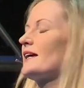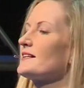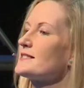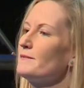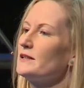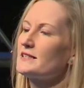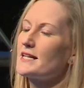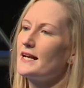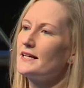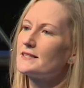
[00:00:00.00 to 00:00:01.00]
to get
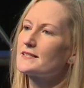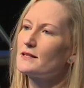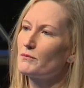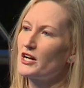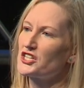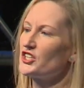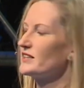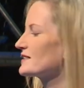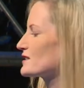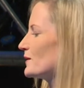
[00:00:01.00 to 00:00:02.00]
simultaneous
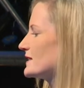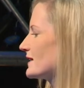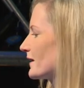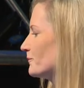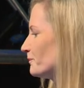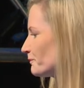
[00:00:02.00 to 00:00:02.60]
compression and squeezing.